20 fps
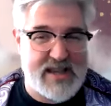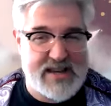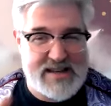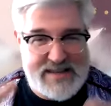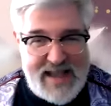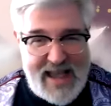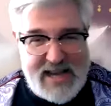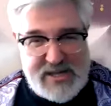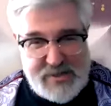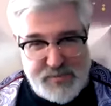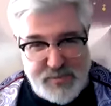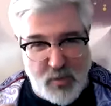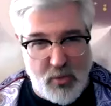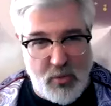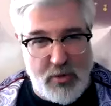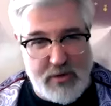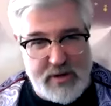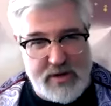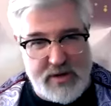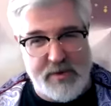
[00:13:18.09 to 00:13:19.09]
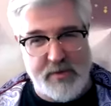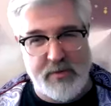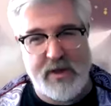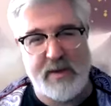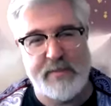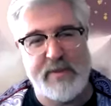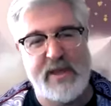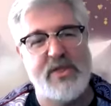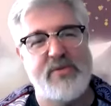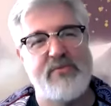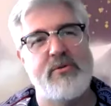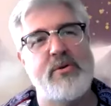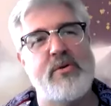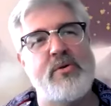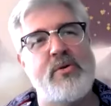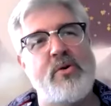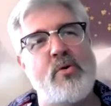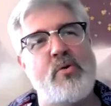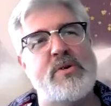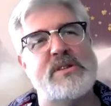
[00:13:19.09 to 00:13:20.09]
a dashboard that people can come in
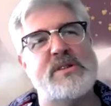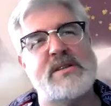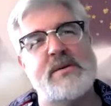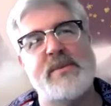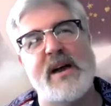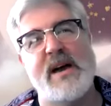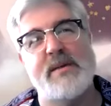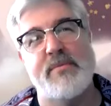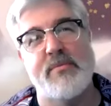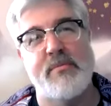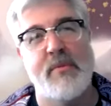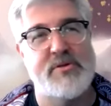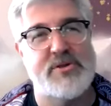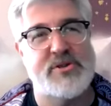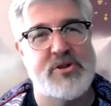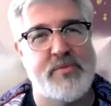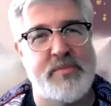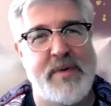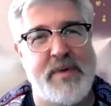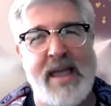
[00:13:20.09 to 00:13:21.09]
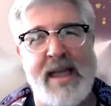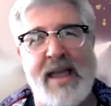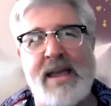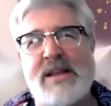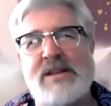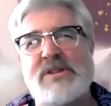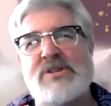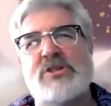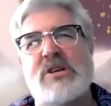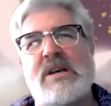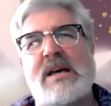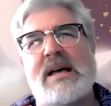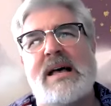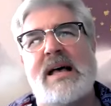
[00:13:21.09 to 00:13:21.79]
through and some kind of promotional page